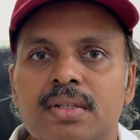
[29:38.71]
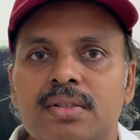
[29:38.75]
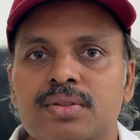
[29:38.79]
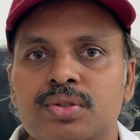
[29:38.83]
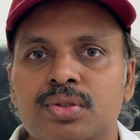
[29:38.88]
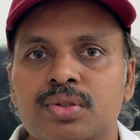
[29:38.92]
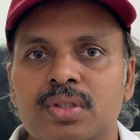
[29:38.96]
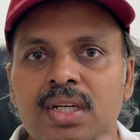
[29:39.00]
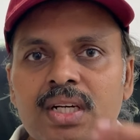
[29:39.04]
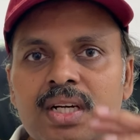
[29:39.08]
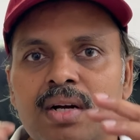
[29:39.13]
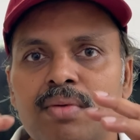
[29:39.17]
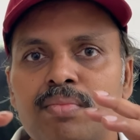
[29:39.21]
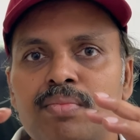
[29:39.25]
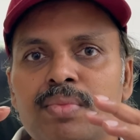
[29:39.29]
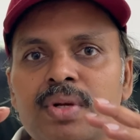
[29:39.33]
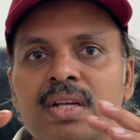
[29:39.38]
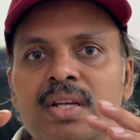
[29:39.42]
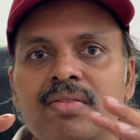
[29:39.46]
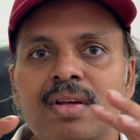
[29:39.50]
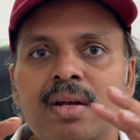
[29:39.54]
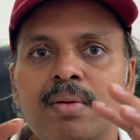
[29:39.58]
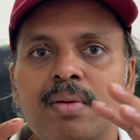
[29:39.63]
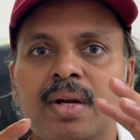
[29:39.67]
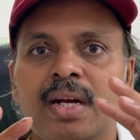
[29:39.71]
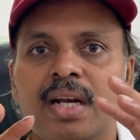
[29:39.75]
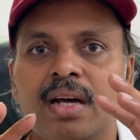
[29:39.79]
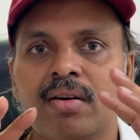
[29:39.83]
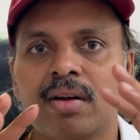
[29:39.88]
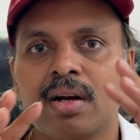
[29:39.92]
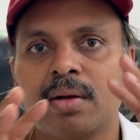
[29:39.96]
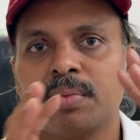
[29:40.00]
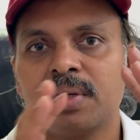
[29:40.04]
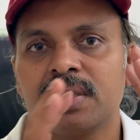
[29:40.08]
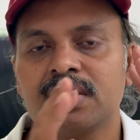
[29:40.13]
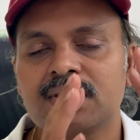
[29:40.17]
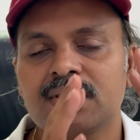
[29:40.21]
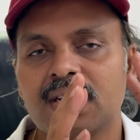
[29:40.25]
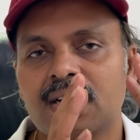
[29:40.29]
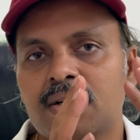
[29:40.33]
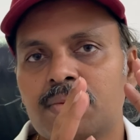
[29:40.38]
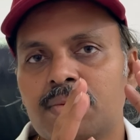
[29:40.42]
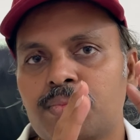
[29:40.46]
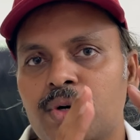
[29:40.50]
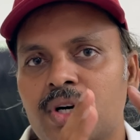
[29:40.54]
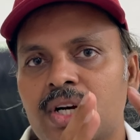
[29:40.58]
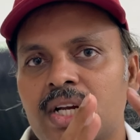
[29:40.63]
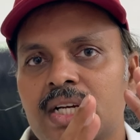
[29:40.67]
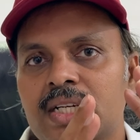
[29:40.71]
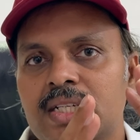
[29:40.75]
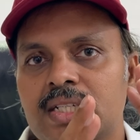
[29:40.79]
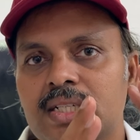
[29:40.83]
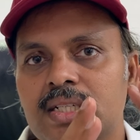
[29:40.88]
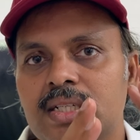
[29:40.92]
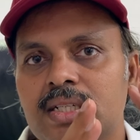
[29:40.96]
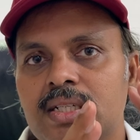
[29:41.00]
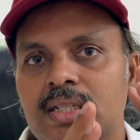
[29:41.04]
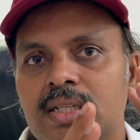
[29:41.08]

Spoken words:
So the company will be developing certain product,